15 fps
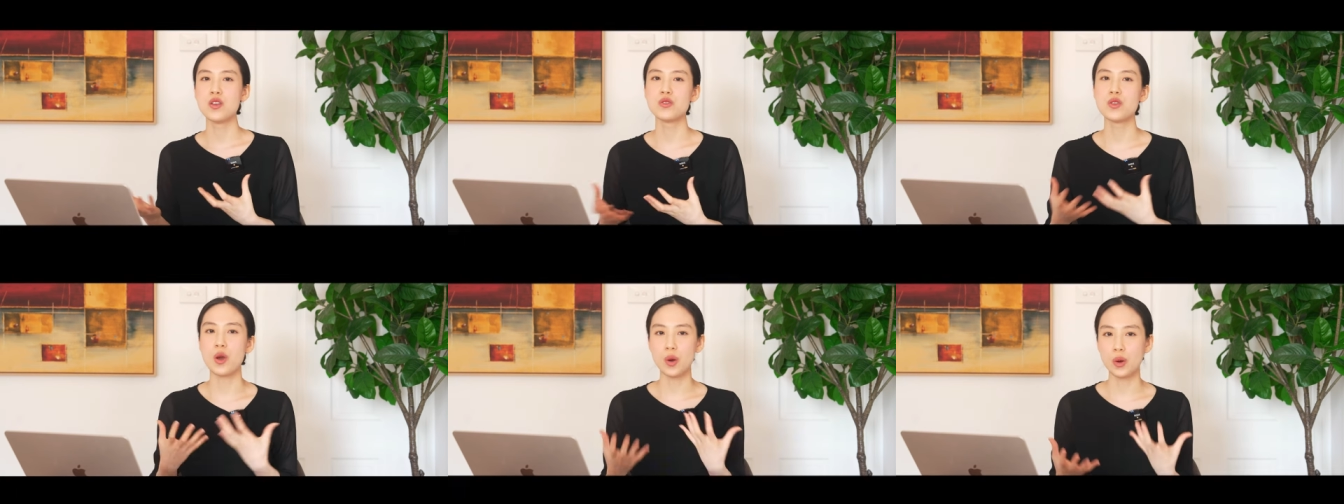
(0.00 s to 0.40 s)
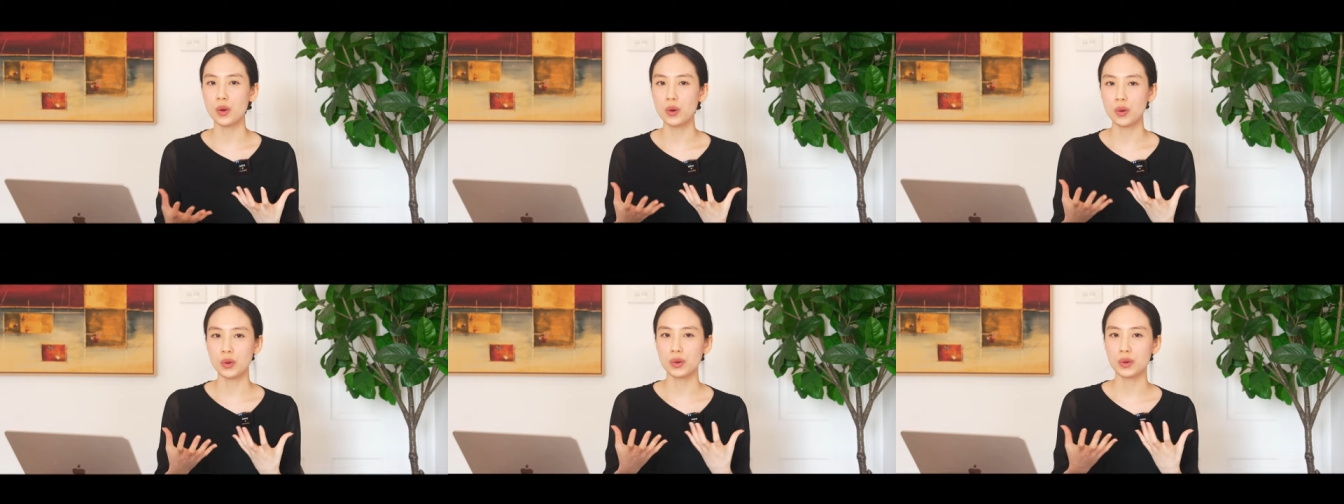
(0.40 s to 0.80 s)

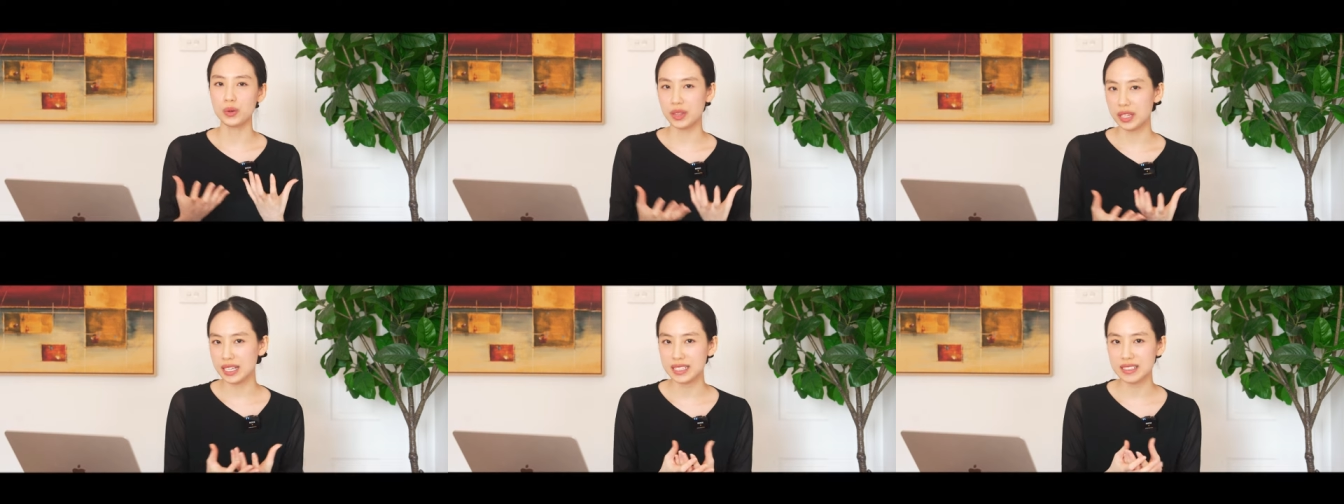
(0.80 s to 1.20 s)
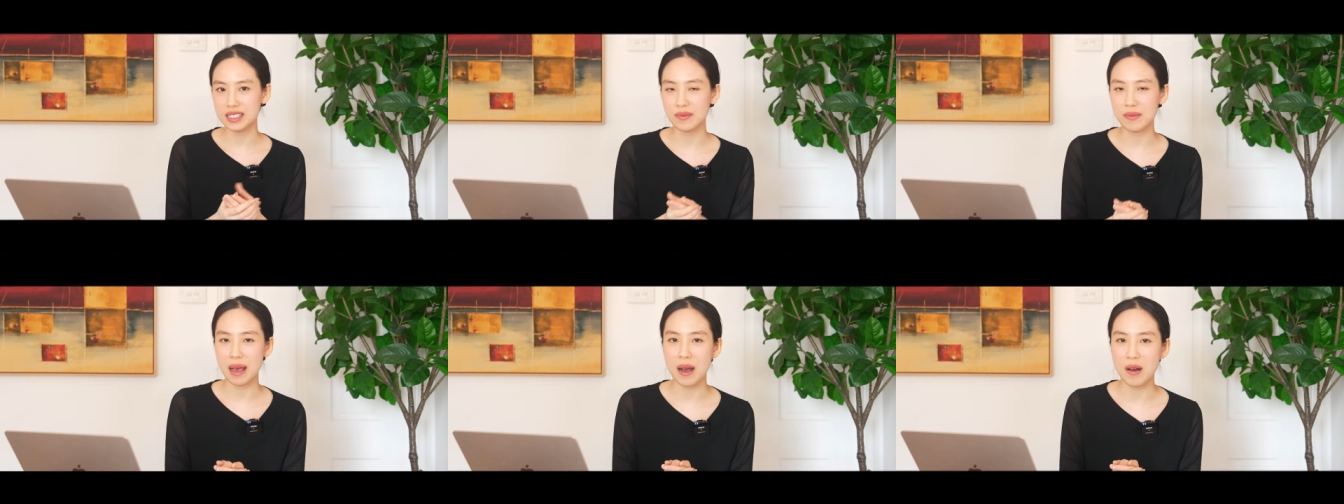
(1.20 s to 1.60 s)
know things
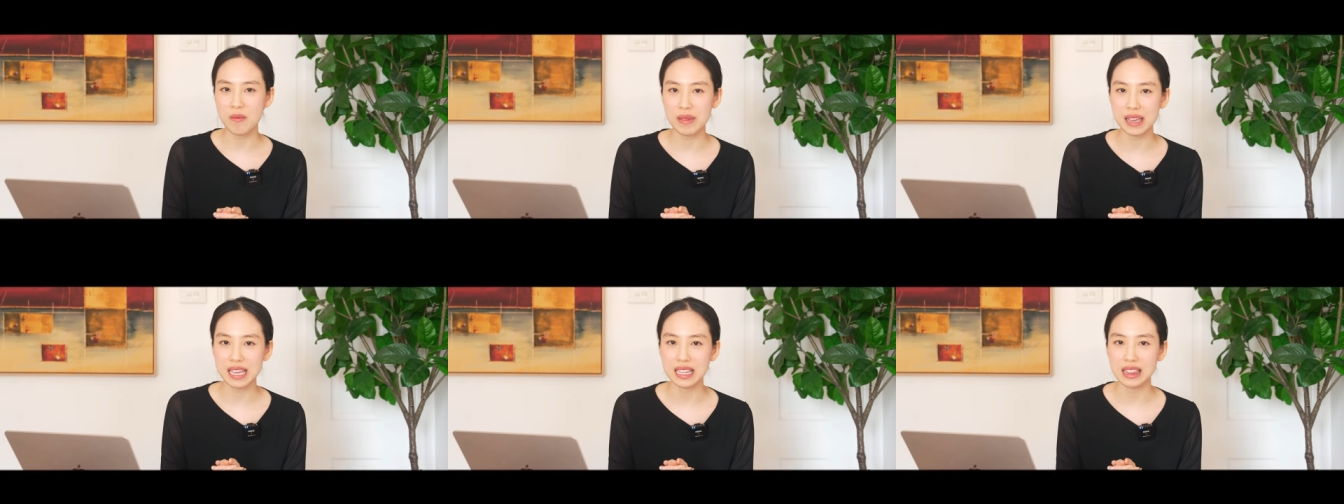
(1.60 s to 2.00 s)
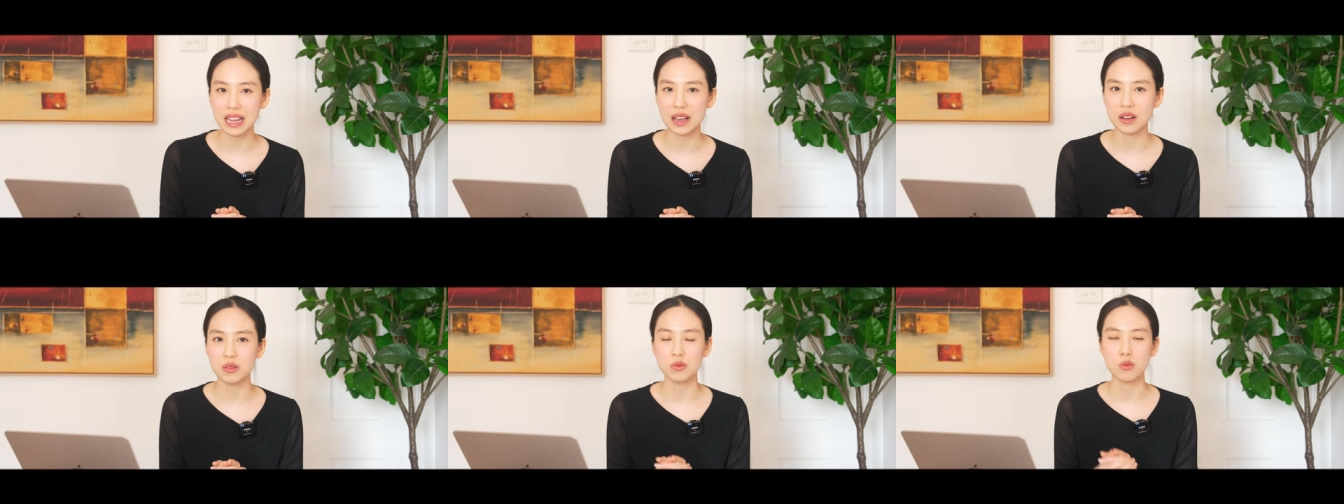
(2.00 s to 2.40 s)
about me
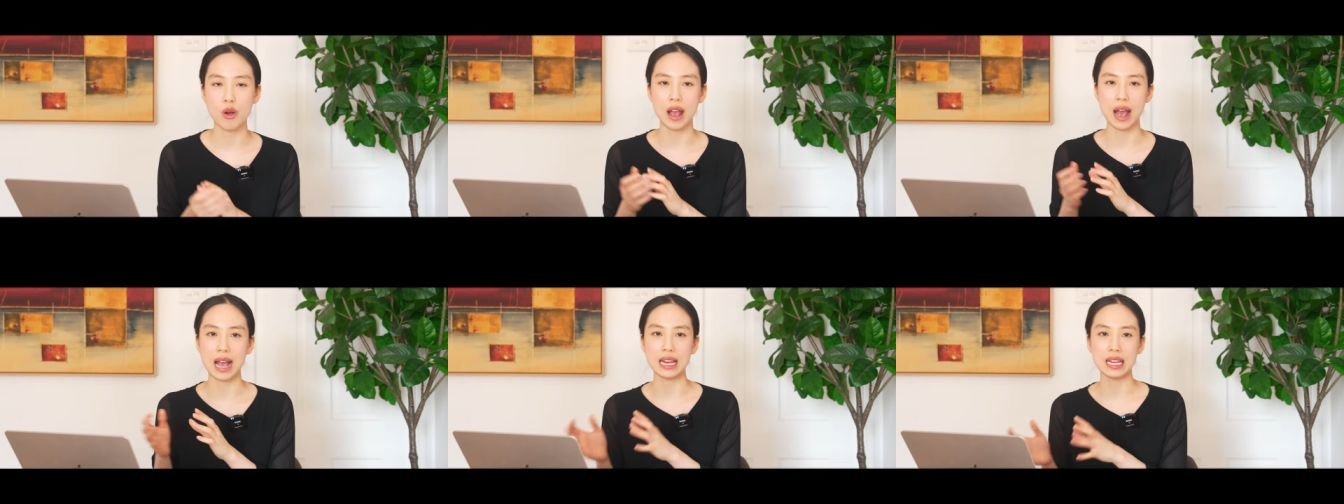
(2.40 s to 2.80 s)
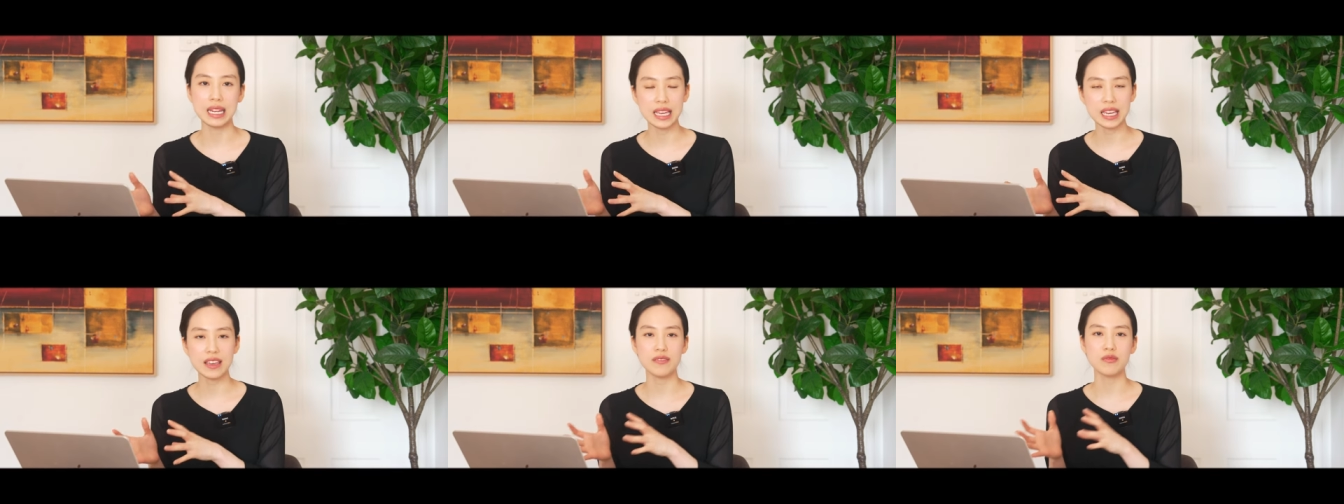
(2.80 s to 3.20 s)
like where I
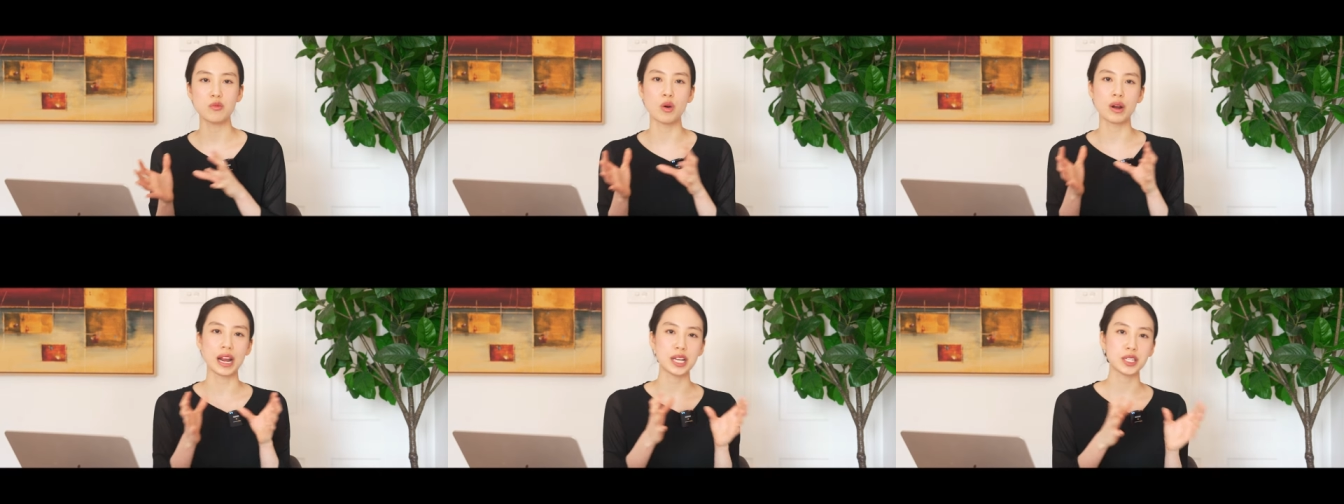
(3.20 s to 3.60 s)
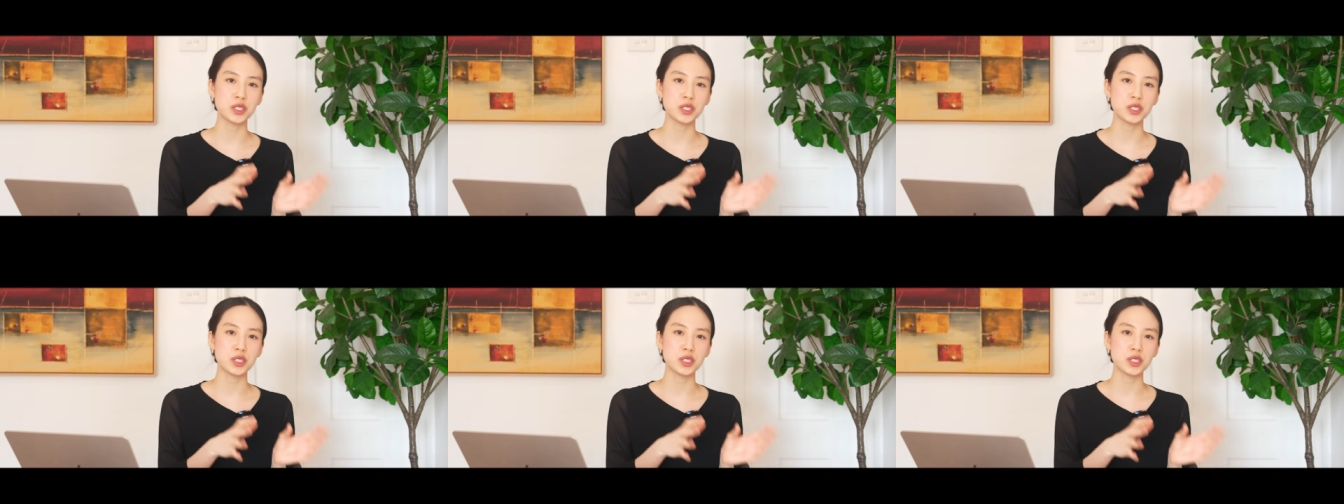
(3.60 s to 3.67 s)
live, what I